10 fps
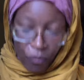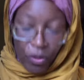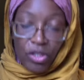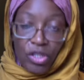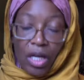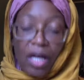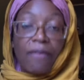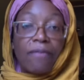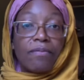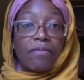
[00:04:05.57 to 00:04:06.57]

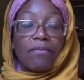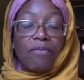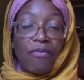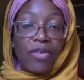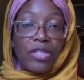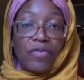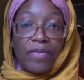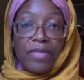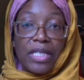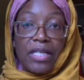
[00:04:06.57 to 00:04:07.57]
from verse
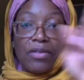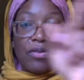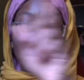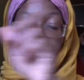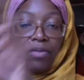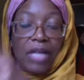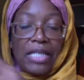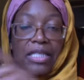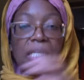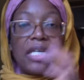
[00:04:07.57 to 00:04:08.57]
15 through
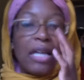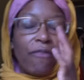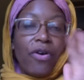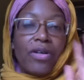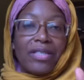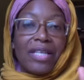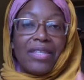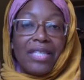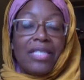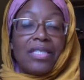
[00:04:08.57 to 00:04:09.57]
19, I focused at
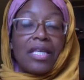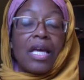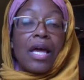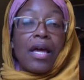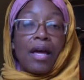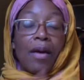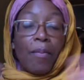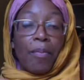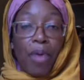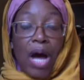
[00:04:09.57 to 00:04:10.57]
this
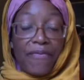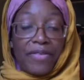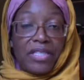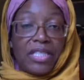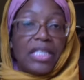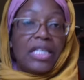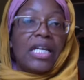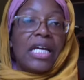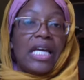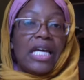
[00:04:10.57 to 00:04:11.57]
prophecy
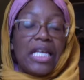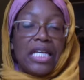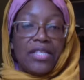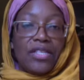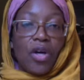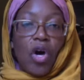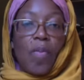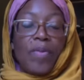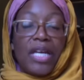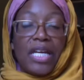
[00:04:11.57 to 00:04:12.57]
is the
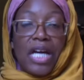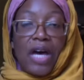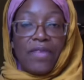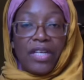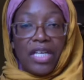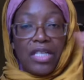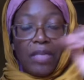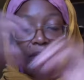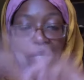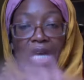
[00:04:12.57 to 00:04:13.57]
culminating of the kingdom
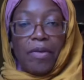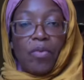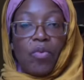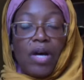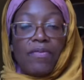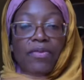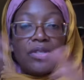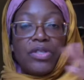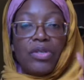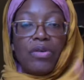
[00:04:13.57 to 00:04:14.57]
becoming one, the
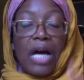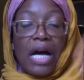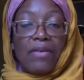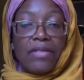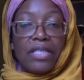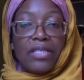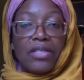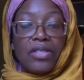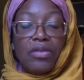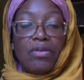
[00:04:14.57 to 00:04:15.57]
two houses, the
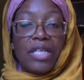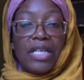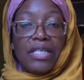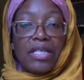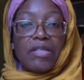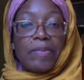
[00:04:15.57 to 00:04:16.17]
two kingdoms